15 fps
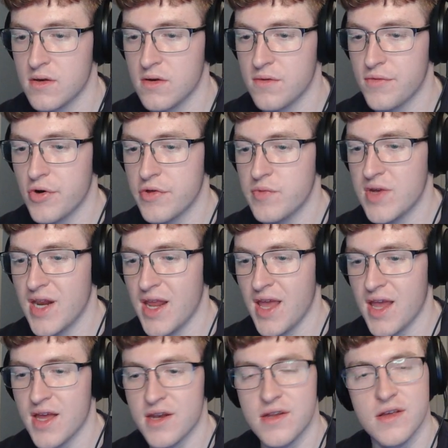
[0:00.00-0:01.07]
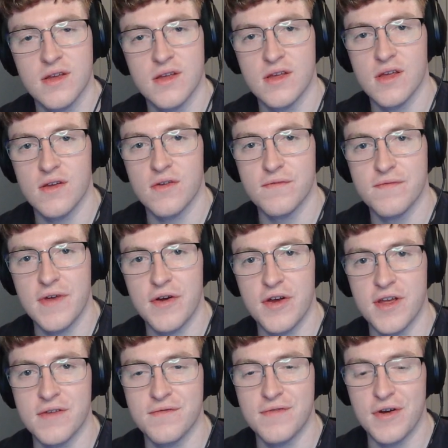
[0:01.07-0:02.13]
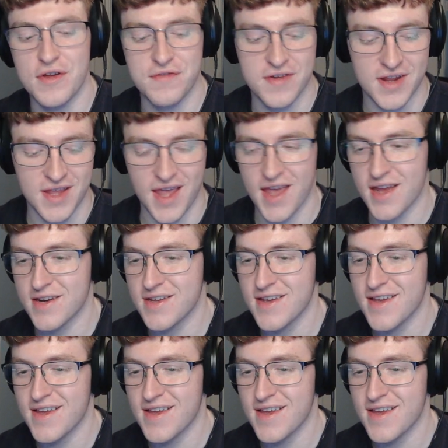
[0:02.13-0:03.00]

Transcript: First, we get a hand. Very fitting hand.